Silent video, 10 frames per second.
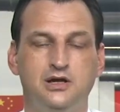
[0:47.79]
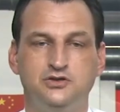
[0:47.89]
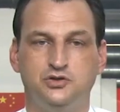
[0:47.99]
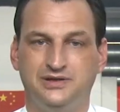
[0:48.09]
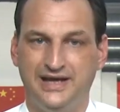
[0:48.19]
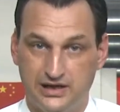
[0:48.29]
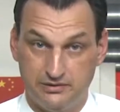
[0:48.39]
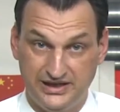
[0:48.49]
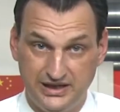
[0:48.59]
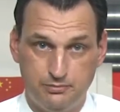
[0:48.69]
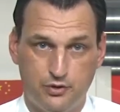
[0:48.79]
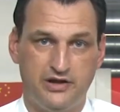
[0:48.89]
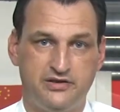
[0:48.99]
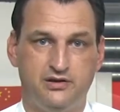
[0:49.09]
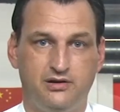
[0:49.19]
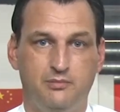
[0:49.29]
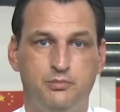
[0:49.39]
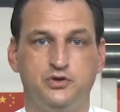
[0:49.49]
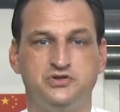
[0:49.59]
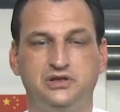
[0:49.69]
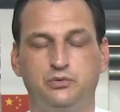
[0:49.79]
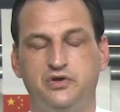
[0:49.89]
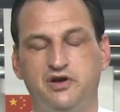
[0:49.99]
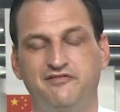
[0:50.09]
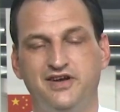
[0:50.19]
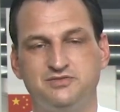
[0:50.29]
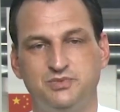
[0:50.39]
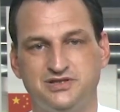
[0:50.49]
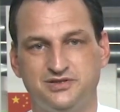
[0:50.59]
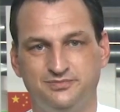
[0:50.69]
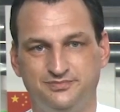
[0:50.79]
so take a deep breath and proceed with your investments.